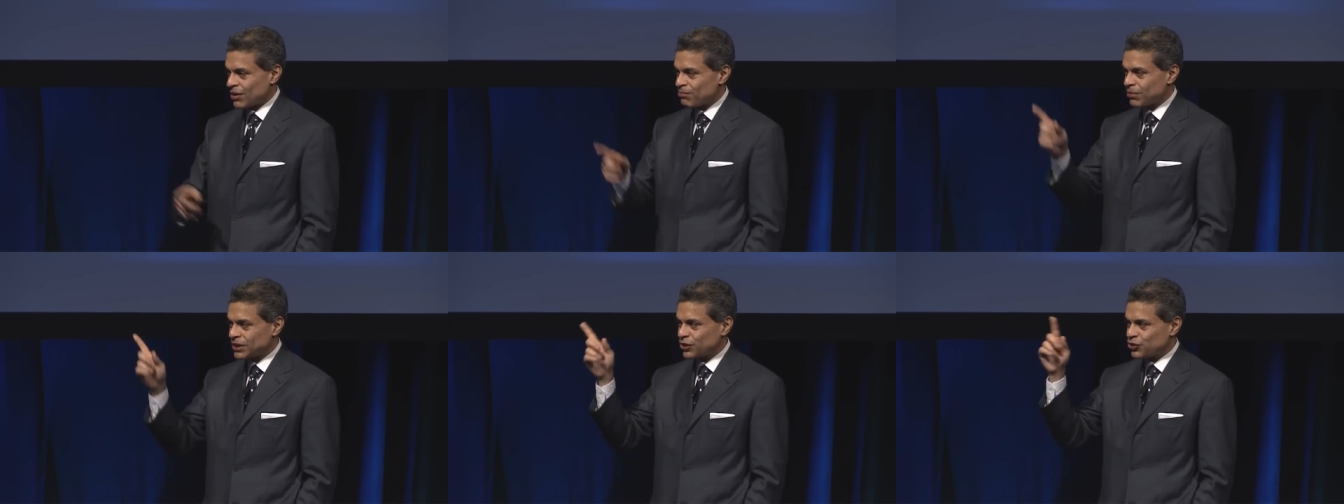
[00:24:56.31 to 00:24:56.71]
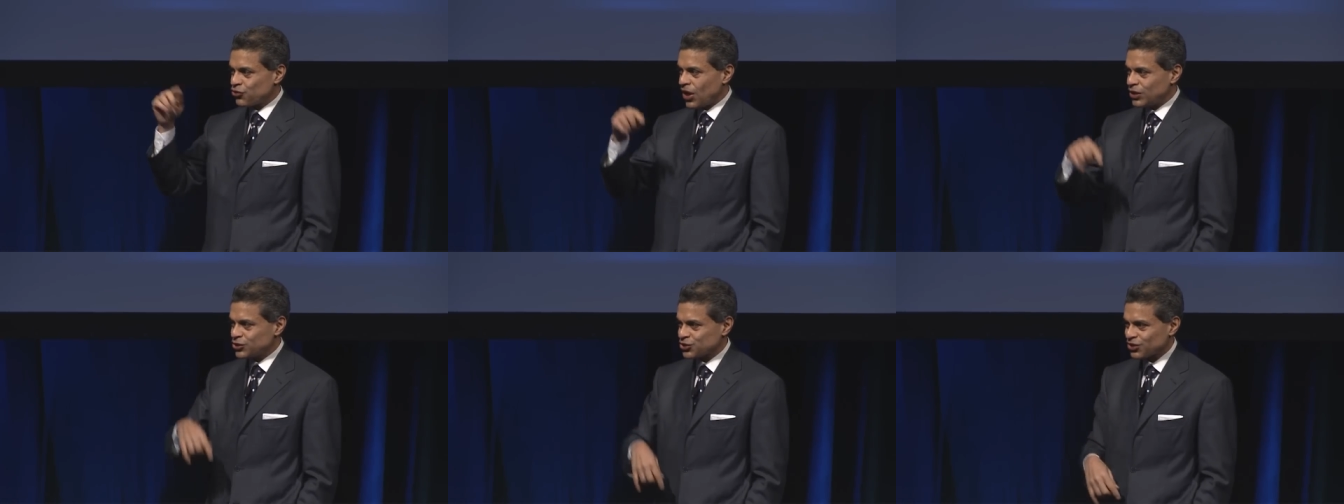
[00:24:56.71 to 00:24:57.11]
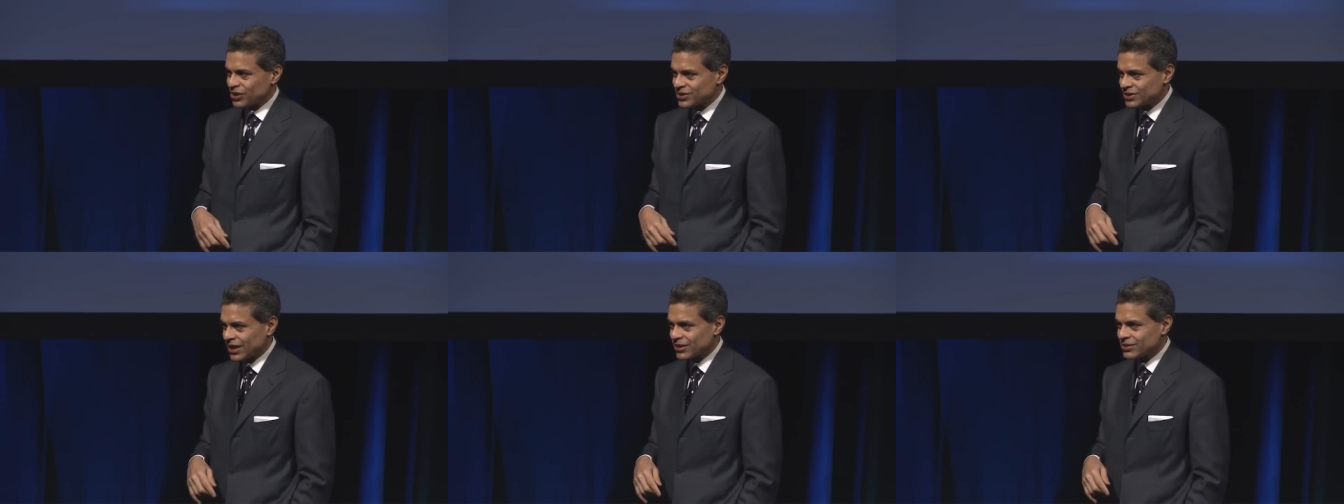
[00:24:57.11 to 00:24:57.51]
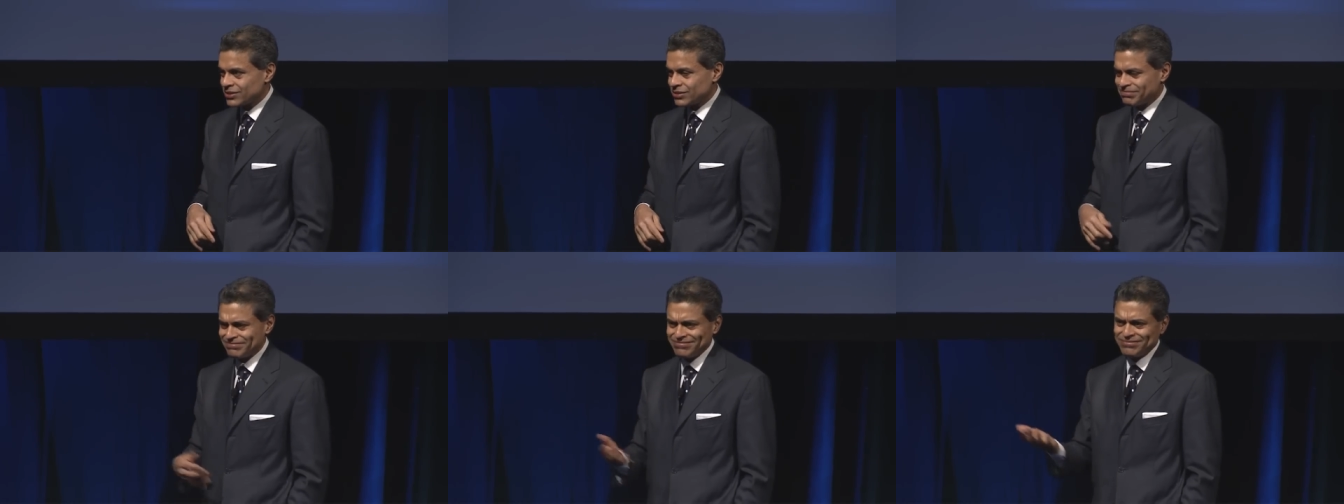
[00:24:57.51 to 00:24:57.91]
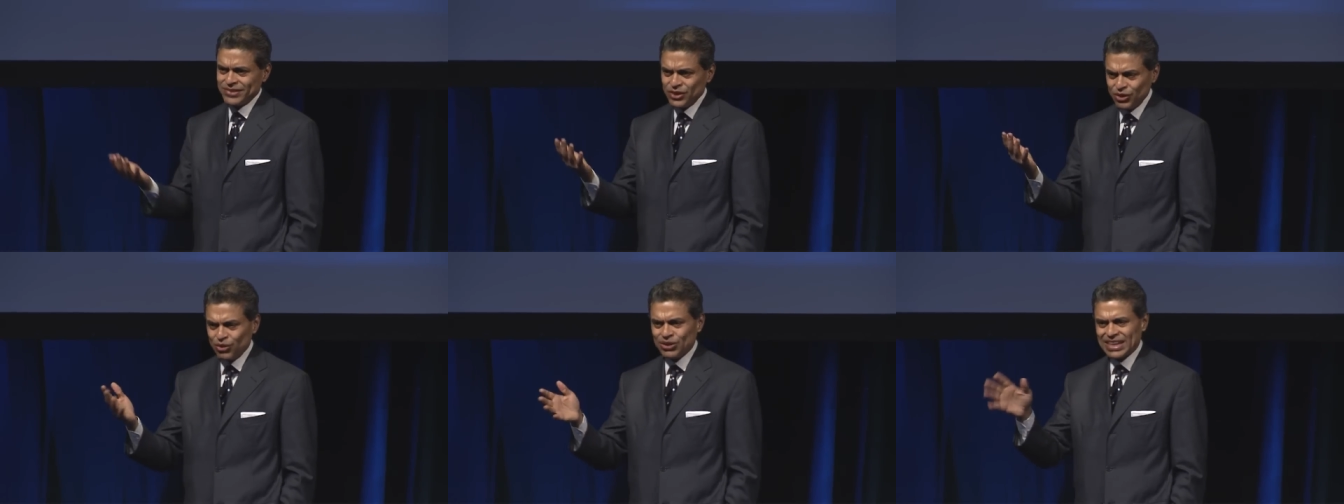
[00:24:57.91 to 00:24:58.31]
But the treasurer says,
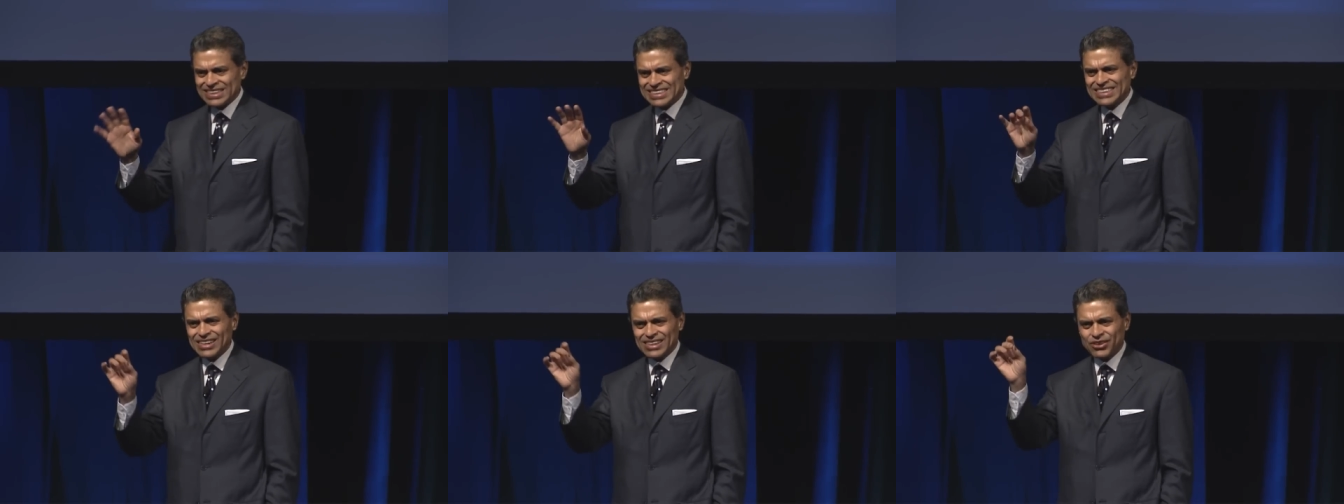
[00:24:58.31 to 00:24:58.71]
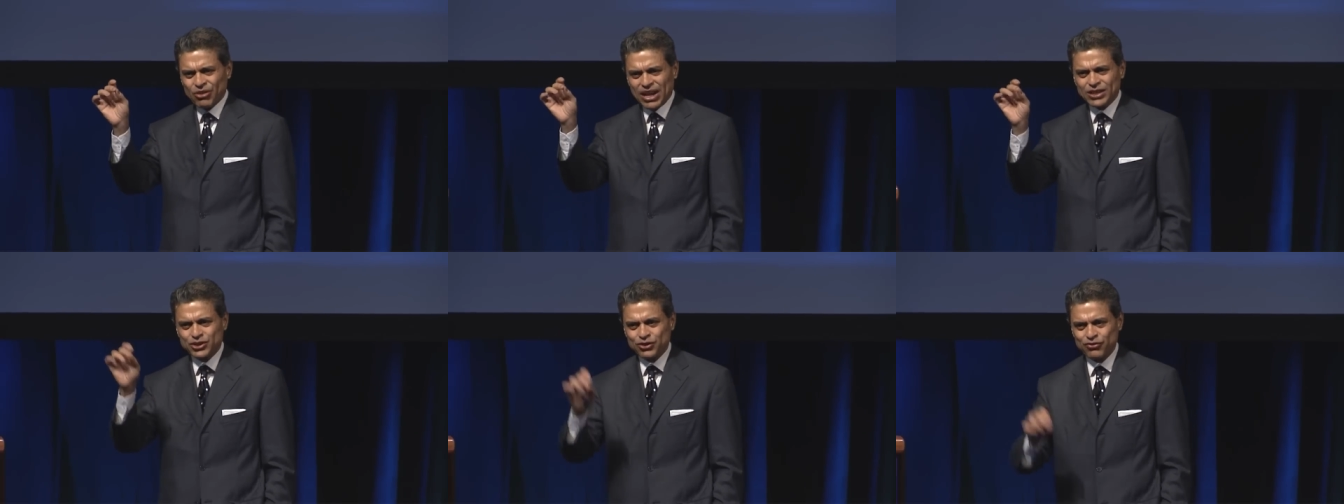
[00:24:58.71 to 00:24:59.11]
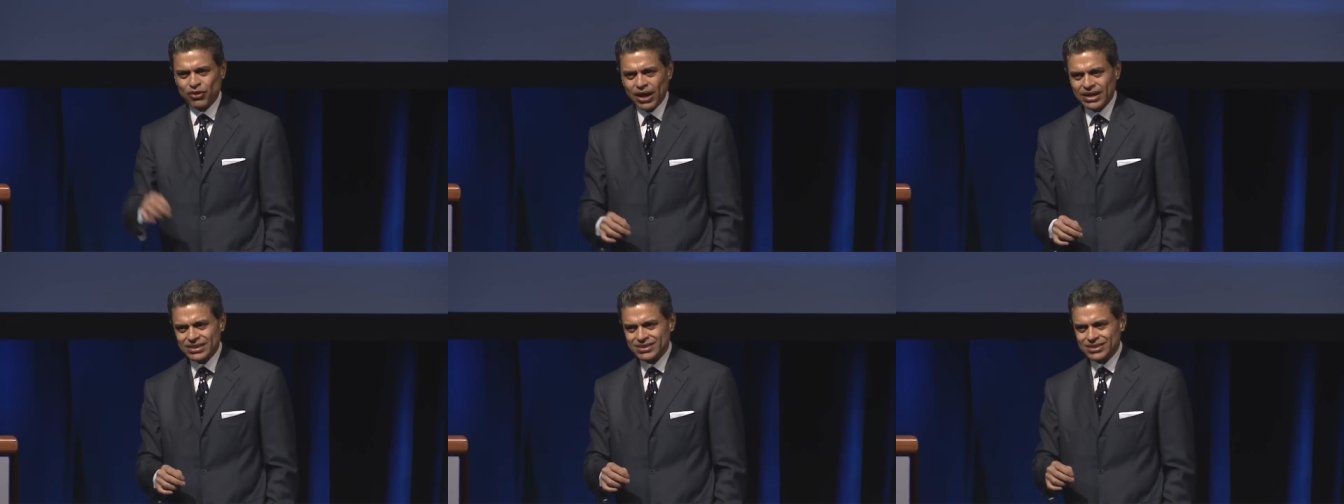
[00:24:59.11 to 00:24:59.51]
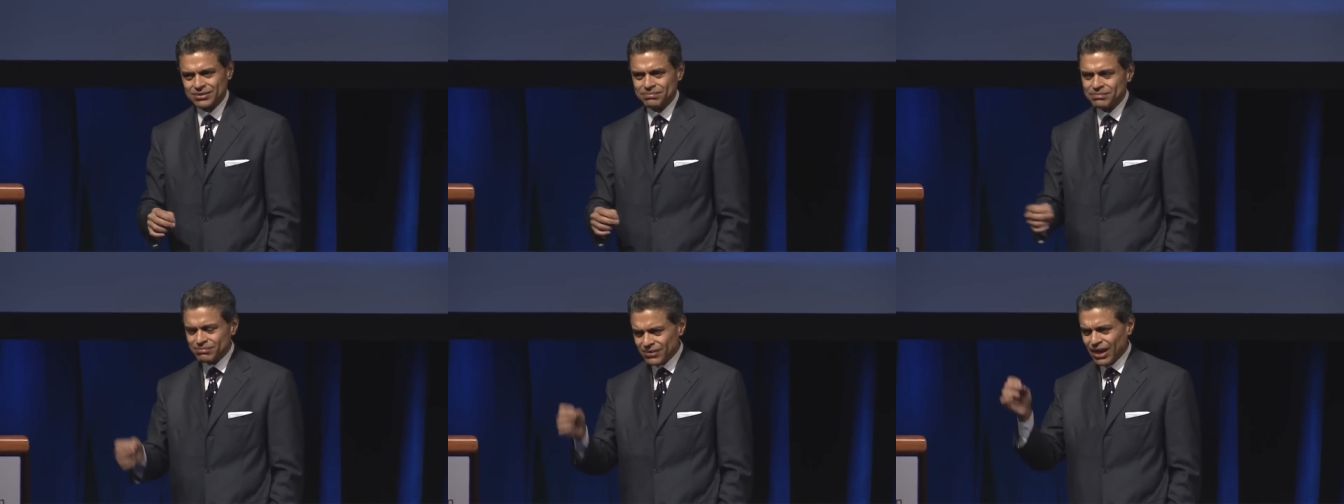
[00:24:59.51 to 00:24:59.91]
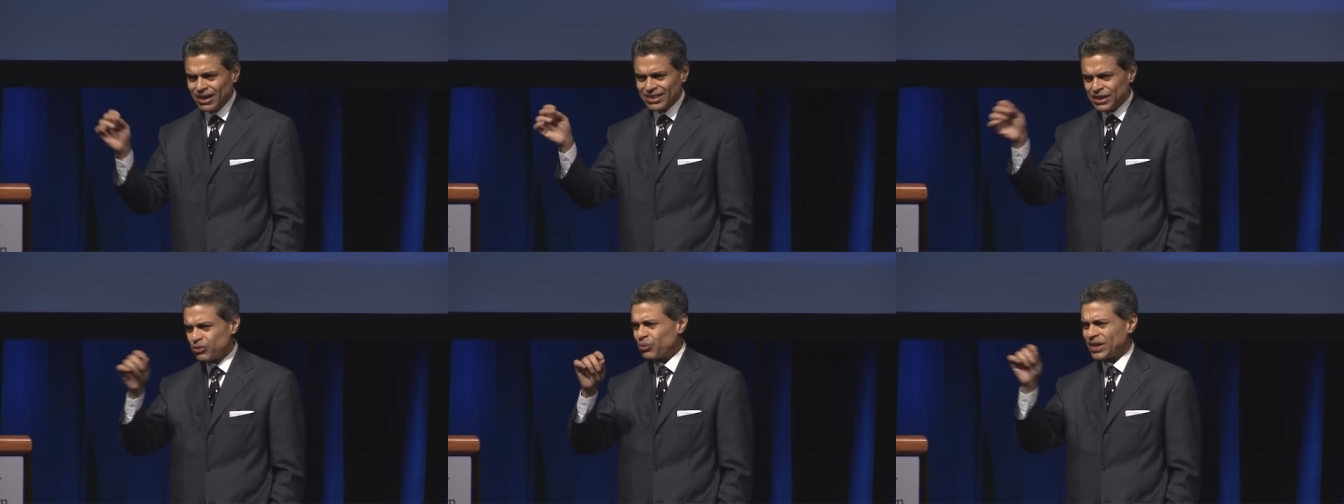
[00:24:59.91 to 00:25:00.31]
you know, that's still grains of rice. I
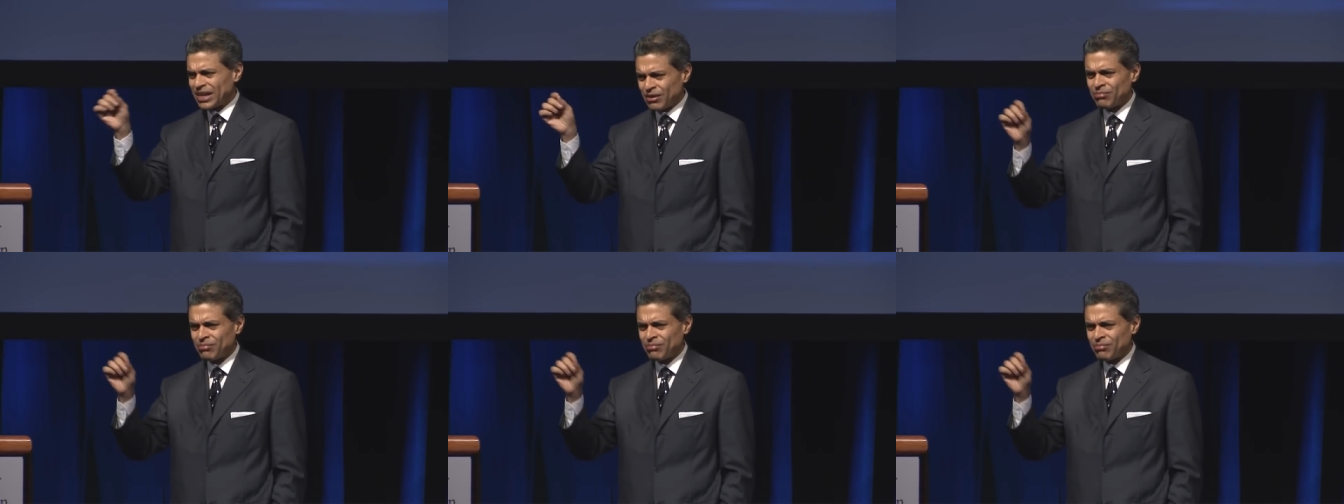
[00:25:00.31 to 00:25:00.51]
think we can